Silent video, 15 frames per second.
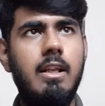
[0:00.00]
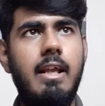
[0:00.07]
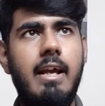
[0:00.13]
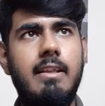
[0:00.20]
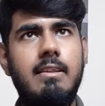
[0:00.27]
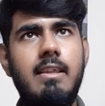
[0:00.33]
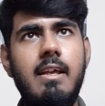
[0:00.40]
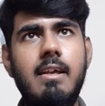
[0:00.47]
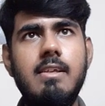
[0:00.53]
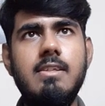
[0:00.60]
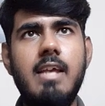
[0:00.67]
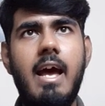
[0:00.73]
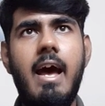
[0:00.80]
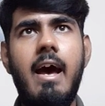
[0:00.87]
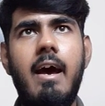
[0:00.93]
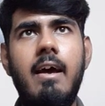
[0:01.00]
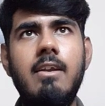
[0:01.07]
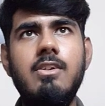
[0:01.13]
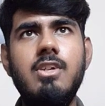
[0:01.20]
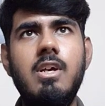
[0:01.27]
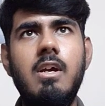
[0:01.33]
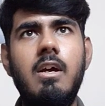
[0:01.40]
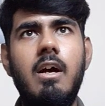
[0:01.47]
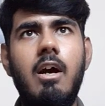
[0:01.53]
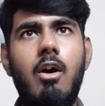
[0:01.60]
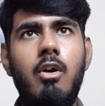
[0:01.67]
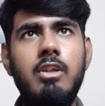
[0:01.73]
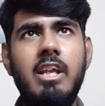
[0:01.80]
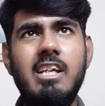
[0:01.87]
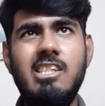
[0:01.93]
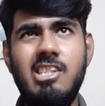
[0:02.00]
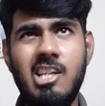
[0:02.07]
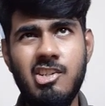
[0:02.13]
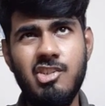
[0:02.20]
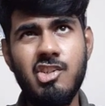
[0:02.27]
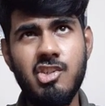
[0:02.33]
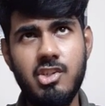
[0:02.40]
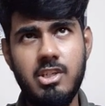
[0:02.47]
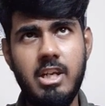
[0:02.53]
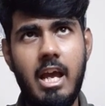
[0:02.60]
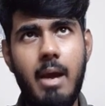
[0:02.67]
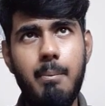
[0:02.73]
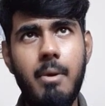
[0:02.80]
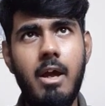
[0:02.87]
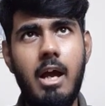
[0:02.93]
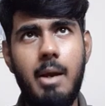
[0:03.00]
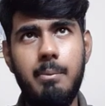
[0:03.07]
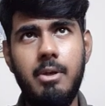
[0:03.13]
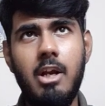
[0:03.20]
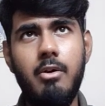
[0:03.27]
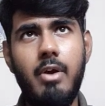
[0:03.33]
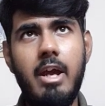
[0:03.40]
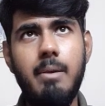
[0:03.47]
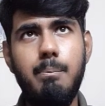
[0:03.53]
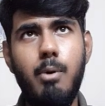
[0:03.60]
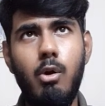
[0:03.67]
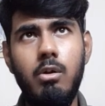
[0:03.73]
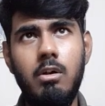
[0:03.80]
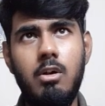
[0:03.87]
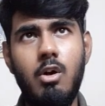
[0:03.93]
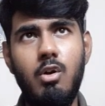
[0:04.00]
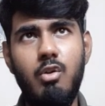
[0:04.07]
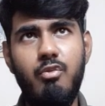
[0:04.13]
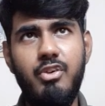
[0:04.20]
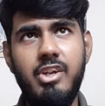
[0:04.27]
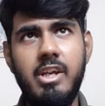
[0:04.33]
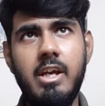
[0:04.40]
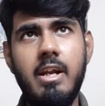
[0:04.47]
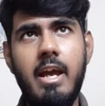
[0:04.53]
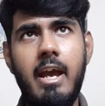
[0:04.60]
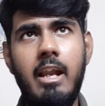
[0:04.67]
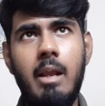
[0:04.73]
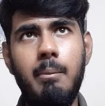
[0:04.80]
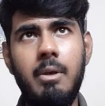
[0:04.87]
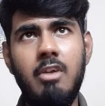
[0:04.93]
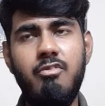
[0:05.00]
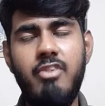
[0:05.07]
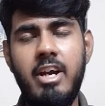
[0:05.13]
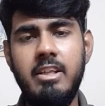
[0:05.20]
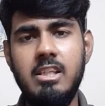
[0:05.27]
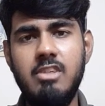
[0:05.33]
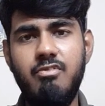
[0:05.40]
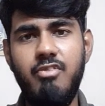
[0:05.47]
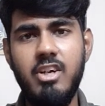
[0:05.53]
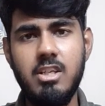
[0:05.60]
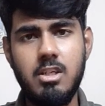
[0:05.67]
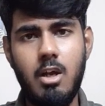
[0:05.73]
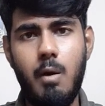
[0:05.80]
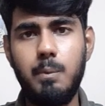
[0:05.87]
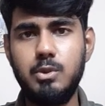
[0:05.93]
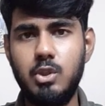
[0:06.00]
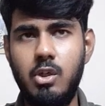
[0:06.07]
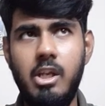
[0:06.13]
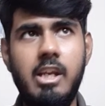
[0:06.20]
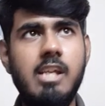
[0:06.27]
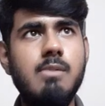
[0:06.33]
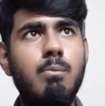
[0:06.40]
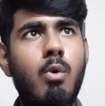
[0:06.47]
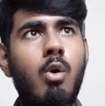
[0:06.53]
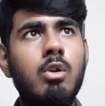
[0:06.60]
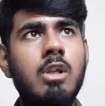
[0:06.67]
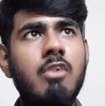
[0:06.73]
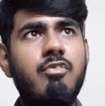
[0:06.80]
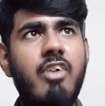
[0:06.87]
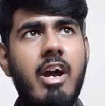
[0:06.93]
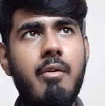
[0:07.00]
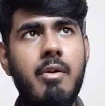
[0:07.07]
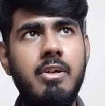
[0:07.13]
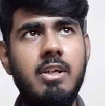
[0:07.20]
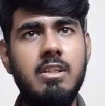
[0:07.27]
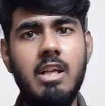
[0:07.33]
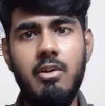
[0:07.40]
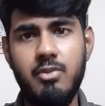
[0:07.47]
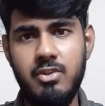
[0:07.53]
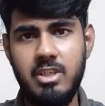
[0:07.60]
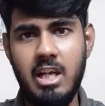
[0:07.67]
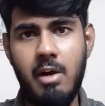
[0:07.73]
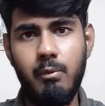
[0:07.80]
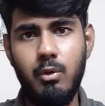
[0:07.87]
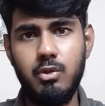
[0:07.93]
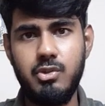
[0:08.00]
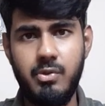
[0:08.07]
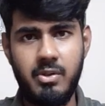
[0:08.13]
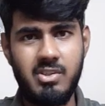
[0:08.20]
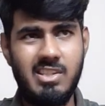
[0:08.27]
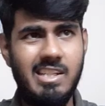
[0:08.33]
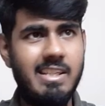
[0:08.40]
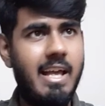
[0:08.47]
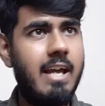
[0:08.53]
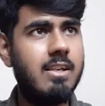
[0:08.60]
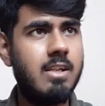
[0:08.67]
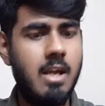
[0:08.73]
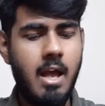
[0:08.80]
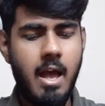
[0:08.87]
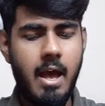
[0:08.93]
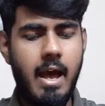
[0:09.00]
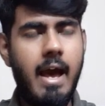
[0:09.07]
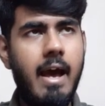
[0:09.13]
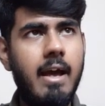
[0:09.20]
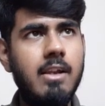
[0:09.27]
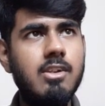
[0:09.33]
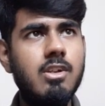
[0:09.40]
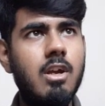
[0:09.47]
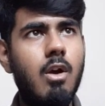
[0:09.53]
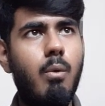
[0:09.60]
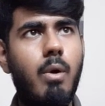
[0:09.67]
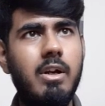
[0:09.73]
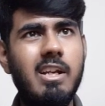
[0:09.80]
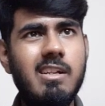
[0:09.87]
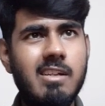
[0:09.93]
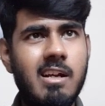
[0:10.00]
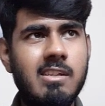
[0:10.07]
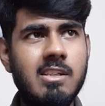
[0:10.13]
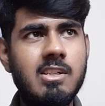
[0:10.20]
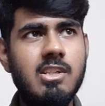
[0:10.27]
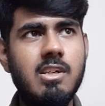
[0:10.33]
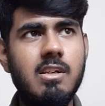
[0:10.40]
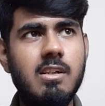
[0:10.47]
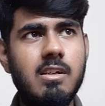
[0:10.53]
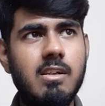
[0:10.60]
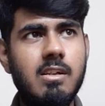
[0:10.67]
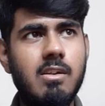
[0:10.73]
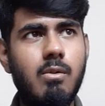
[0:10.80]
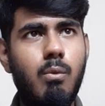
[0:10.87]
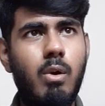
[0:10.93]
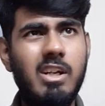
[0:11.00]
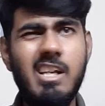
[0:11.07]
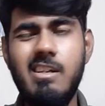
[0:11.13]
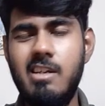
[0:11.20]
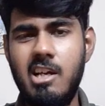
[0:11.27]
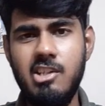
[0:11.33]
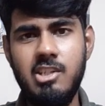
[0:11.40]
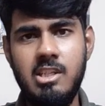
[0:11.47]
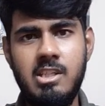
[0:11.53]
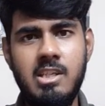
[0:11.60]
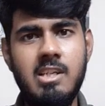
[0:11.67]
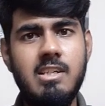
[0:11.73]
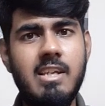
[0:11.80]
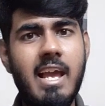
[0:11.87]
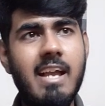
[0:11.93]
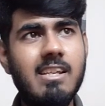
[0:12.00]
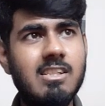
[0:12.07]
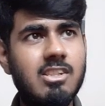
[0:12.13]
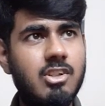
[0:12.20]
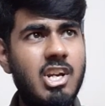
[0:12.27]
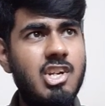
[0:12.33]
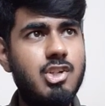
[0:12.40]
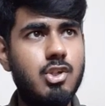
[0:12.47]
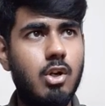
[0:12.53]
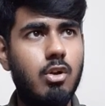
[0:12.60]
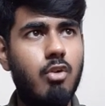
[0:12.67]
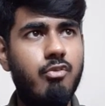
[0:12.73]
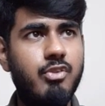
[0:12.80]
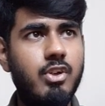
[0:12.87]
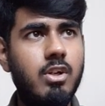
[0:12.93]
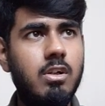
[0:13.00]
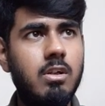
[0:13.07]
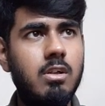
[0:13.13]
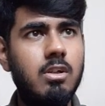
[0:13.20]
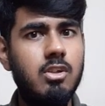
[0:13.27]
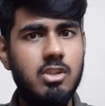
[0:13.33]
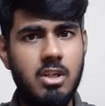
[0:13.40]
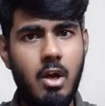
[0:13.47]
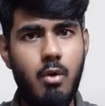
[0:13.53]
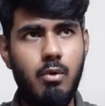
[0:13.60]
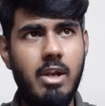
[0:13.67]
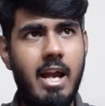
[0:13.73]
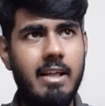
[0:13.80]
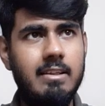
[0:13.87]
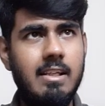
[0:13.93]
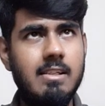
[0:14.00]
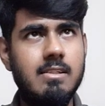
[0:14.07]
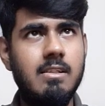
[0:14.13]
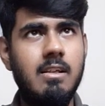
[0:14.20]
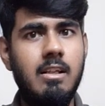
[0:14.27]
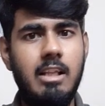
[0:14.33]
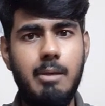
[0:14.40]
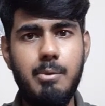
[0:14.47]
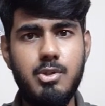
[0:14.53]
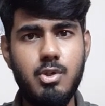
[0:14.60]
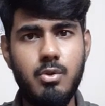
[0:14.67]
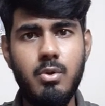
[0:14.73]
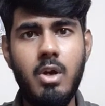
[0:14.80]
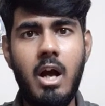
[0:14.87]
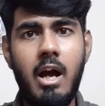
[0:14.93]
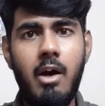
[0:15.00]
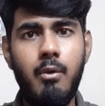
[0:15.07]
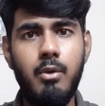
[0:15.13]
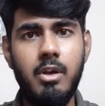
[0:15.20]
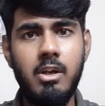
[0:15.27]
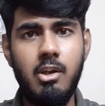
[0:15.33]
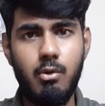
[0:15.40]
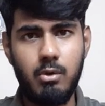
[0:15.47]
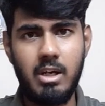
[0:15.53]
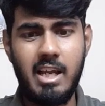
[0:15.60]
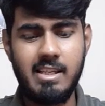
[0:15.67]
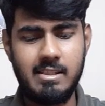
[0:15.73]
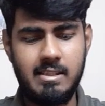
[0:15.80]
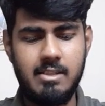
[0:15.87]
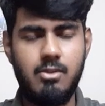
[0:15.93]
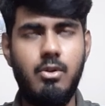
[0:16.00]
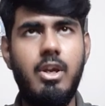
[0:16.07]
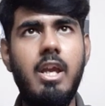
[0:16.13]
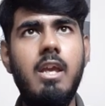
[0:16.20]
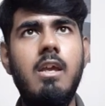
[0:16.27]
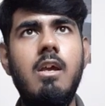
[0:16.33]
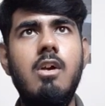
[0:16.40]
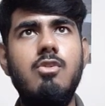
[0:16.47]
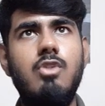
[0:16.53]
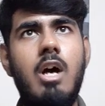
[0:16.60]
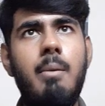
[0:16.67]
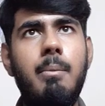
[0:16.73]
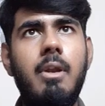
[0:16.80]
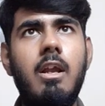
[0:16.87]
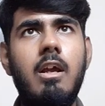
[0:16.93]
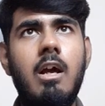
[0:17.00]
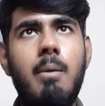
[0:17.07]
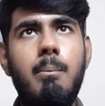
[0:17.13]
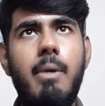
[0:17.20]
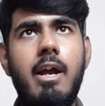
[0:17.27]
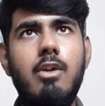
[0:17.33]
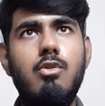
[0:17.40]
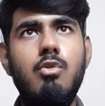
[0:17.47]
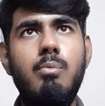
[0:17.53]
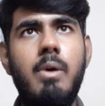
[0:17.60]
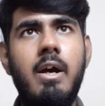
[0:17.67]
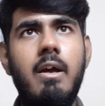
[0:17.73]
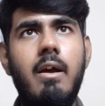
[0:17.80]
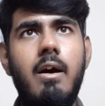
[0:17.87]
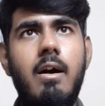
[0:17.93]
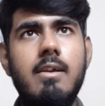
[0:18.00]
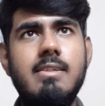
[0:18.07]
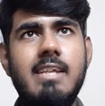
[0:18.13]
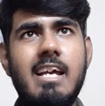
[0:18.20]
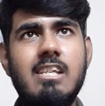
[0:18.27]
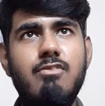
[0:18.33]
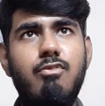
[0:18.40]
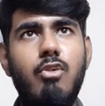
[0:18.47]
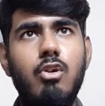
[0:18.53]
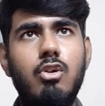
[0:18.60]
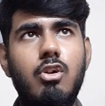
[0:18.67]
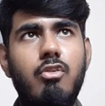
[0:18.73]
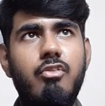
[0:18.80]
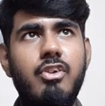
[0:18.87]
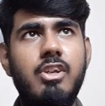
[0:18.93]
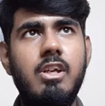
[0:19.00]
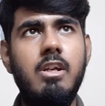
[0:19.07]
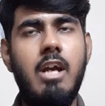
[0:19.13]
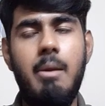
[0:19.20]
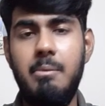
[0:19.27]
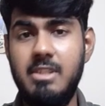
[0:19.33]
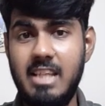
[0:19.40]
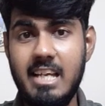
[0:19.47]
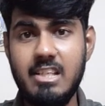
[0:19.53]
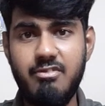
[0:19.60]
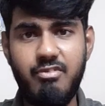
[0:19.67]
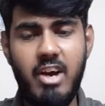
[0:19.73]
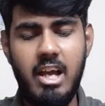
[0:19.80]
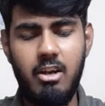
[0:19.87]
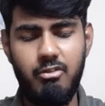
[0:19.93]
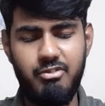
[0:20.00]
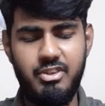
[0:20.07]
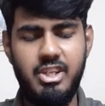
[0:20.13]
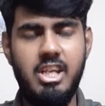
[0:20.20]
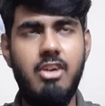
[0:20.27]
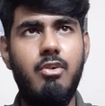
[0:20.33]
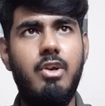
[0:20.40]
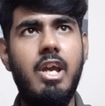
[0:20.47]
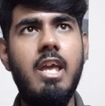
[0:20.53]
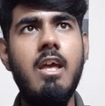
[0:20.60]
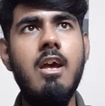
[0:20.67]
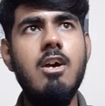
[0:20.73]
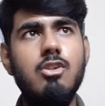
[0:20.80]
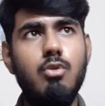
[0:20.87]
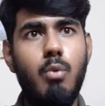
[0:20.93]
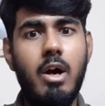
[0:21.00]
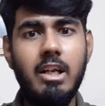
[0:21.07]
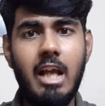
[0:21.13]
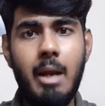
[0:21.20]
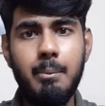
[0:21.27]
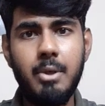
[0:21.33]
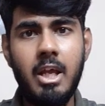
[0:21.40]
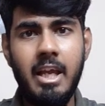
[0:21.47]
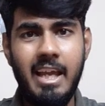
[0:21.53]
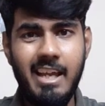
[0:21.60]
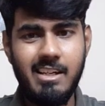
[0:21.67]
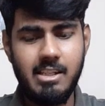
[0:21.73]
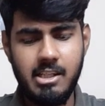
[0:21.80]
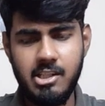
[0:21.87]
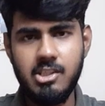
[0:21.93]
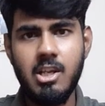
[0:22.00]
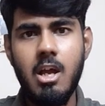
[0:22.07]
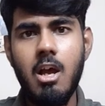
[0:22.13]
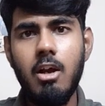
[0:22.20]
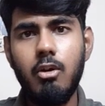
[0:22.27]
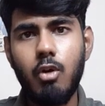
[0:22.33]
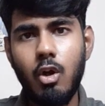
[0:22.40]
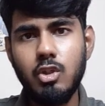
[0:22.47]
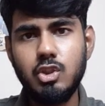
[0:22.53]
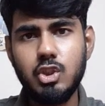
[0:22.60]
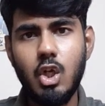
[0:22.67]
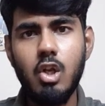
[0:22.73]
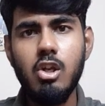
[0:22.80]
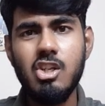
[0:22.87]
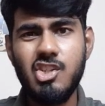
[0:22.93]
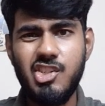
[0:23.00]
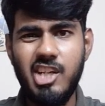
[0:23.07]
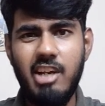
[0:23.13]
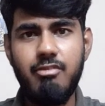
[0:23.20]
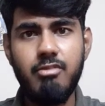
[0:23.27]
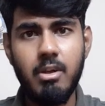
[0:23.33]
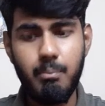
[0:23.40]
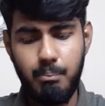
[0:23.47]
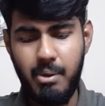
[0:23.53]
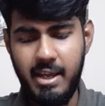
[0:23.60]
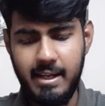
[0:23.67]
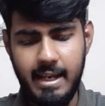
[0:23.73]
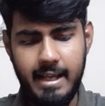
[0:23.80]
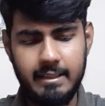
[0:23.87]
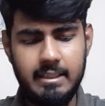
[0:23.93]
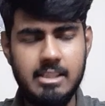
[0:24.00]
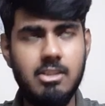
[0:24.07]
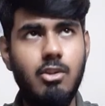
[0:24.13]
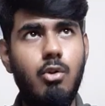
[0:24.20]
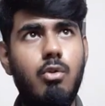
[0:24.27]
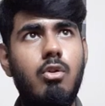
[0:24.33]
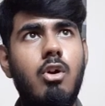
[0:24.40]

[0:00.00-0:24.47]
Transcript: like this, and on the extensions tab, I'm gonna write Pola code over here and I'm gonna find this first option. It has more than 500,000 downloads, you can see that. And what it does is it takes screenshot of your code like this. Let me show you how you can utilize this, okay? So I'm gonna come back to my SASS folder over here, SASS file over here, okay? So what I'm gonna hit is Ctrl-Shift-P like this. Look,